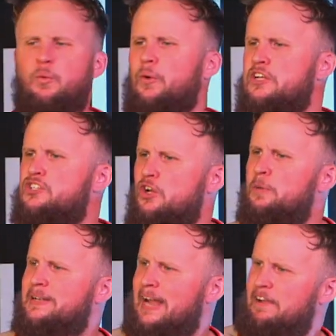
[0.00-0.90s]
When a
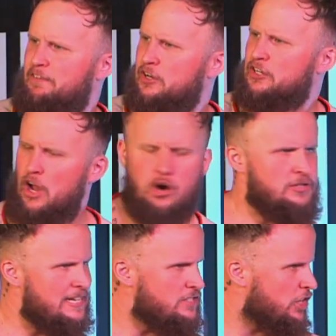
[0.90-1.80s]
scuba diver
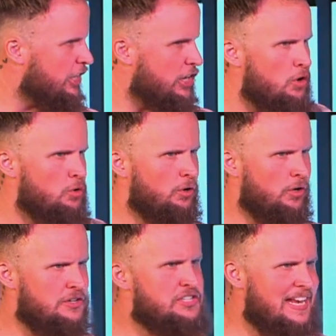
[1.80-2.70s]
knows he's going to go
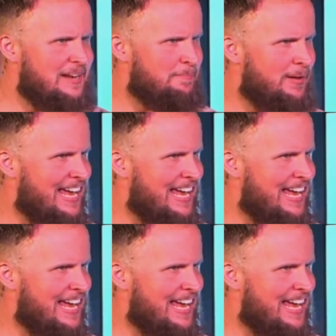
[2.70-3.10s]
deep,